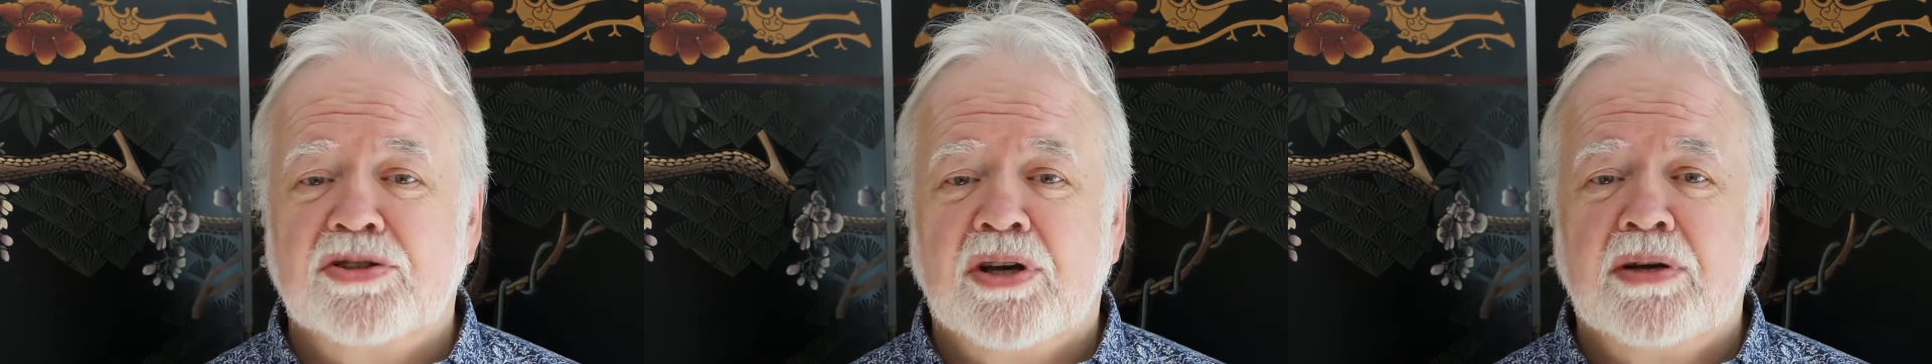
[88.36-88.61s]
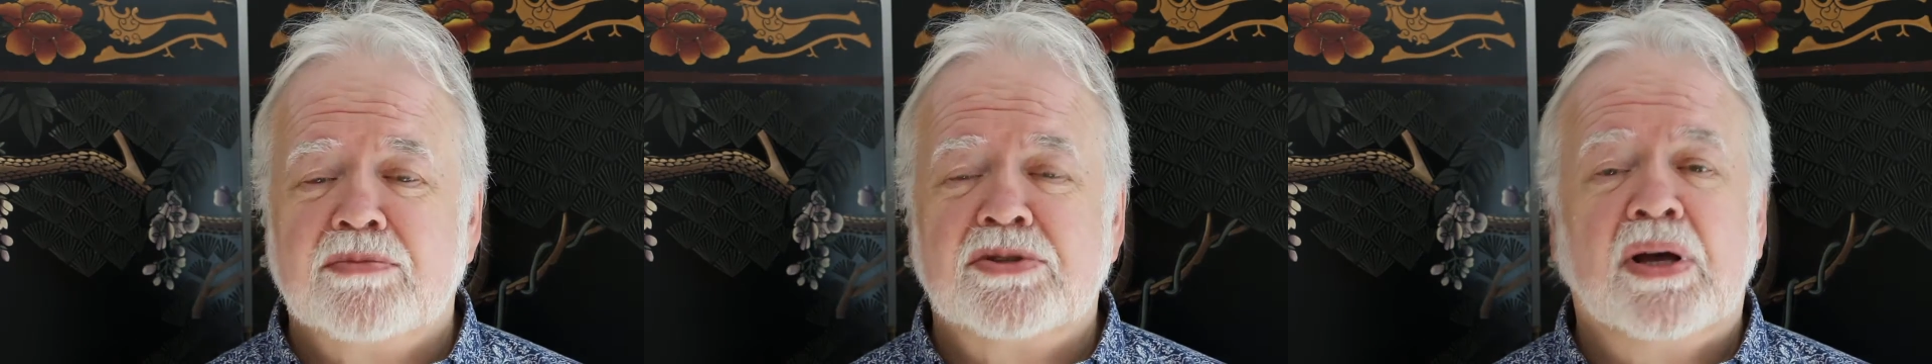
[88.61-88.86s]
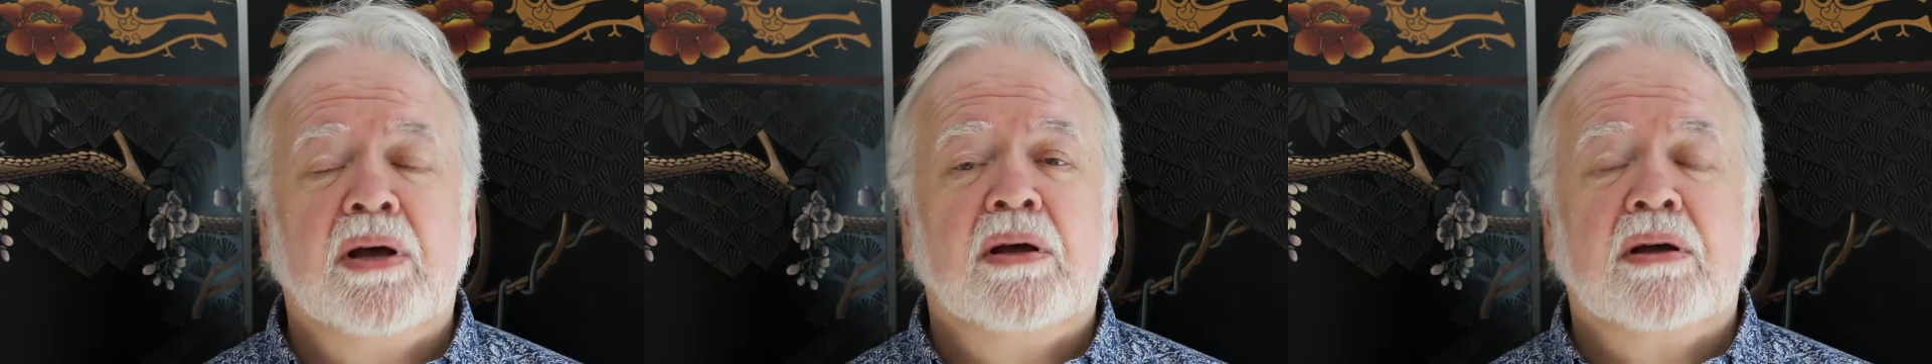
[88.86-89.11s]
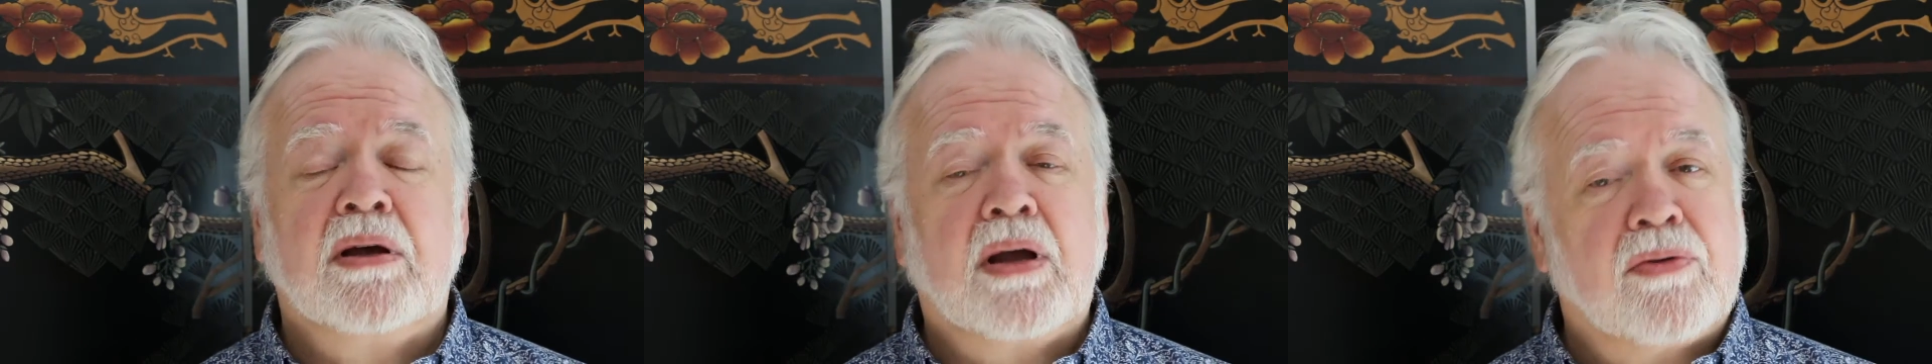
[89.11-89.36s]
schemes
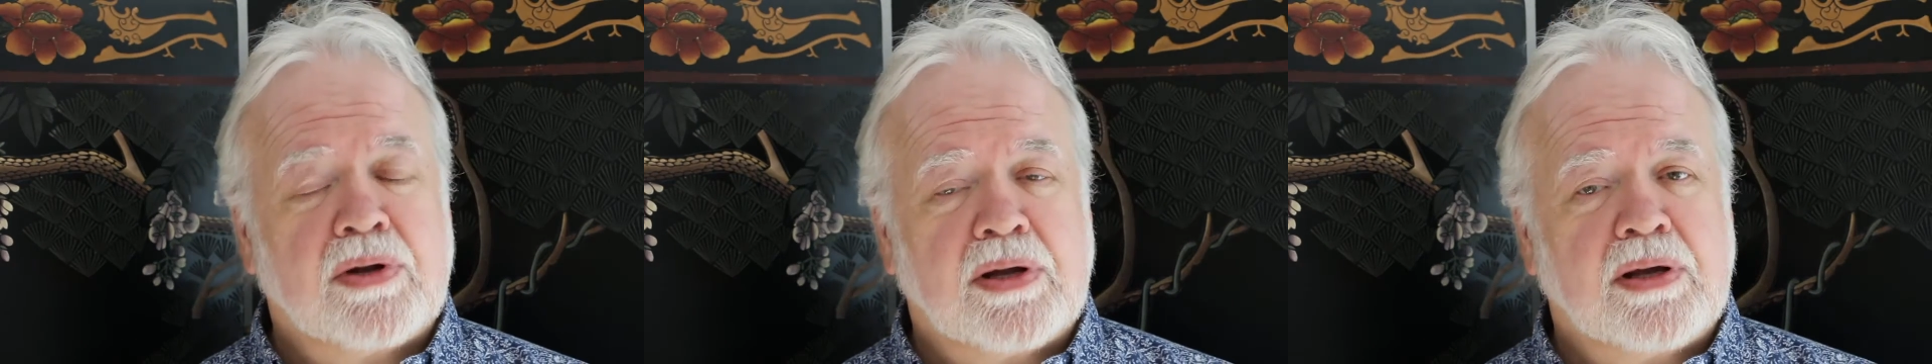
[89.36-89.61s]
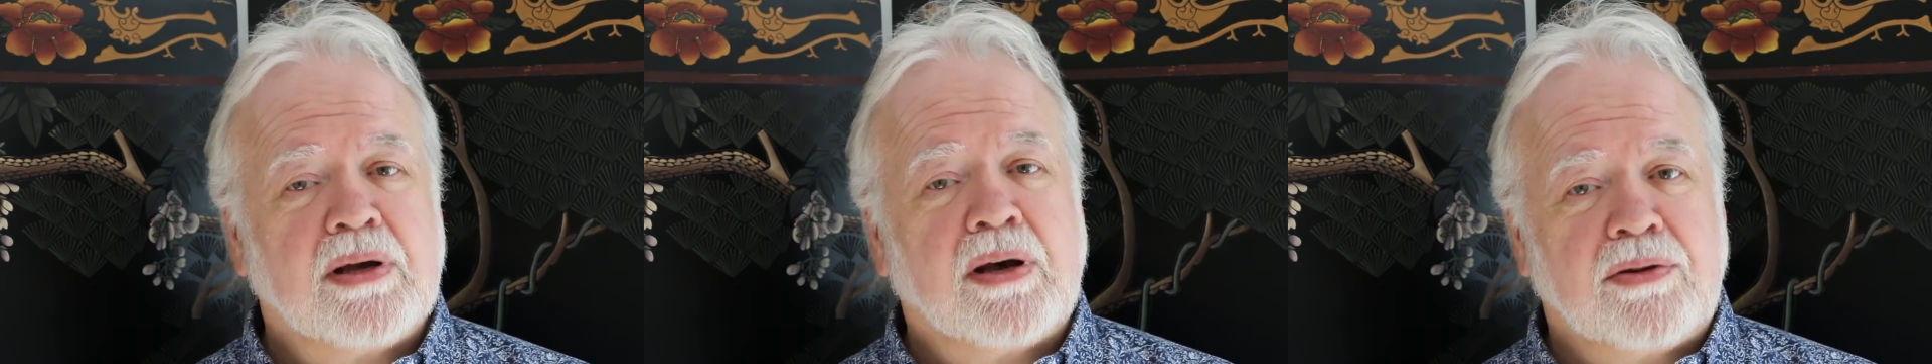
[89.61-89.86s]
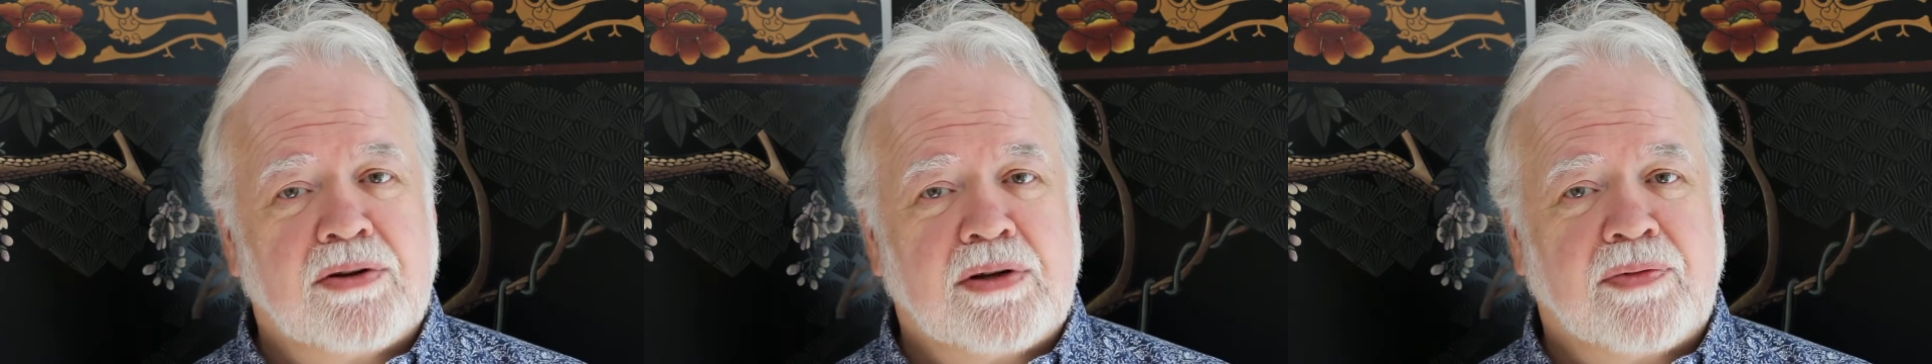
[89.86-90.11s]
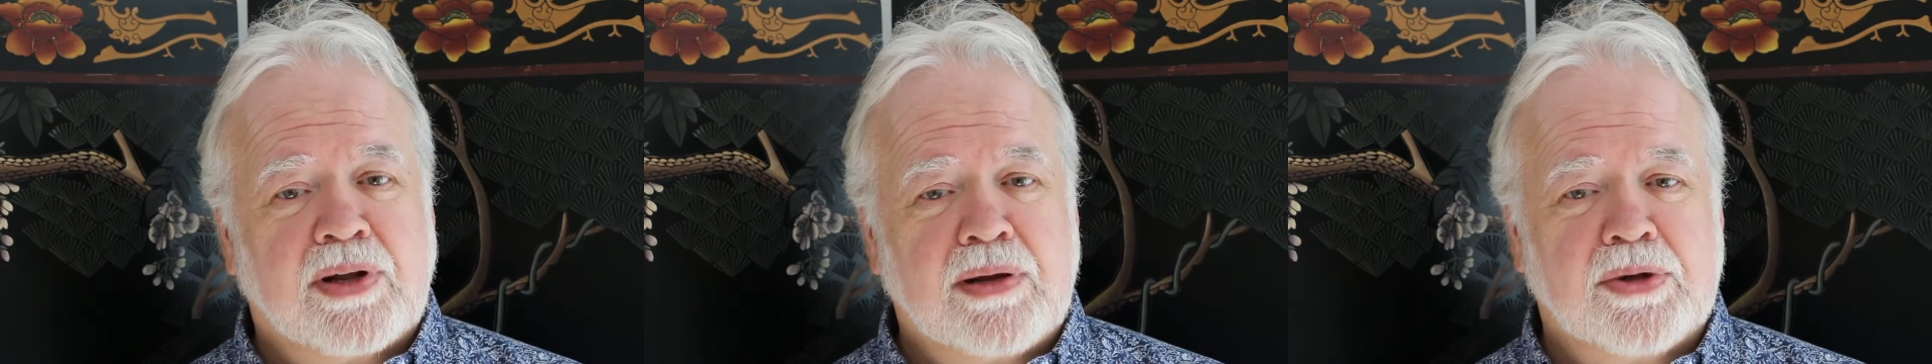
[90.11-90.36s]
currently under
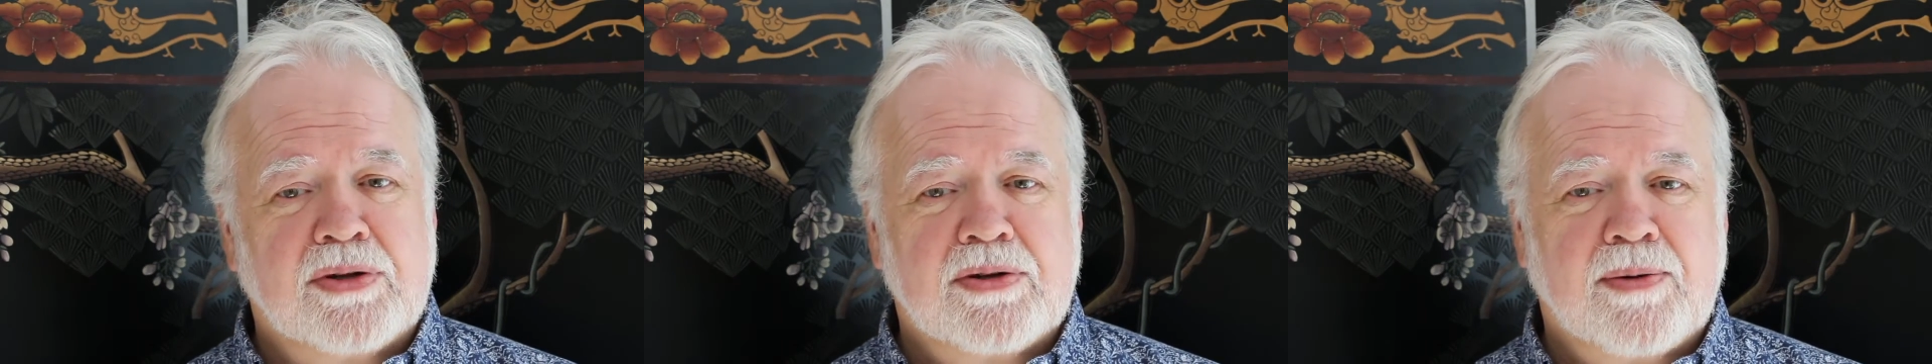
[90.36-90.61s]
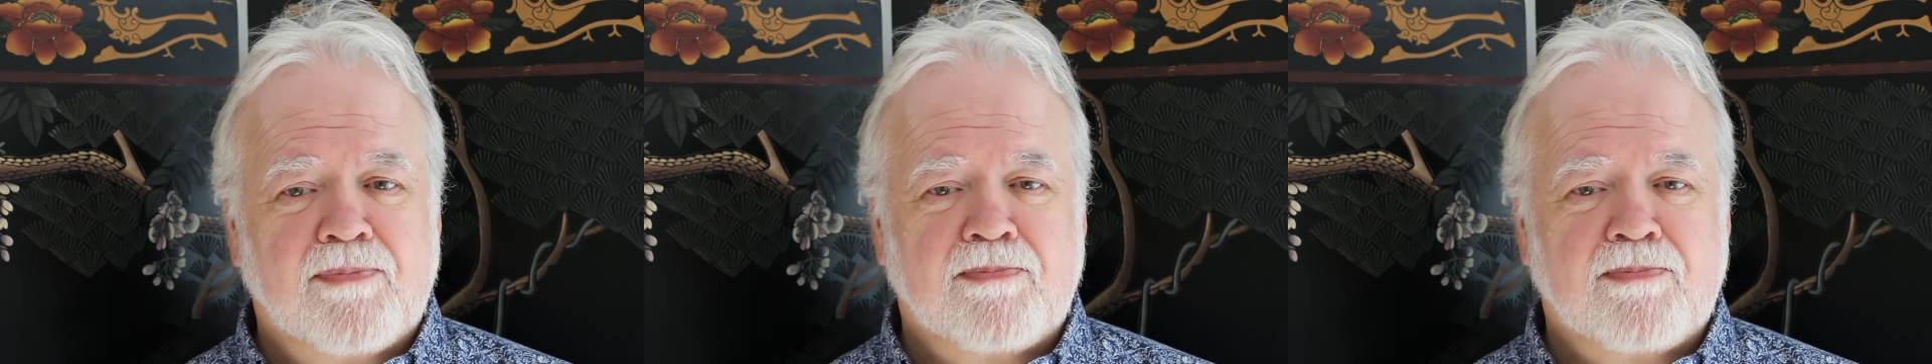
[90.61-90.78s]
development.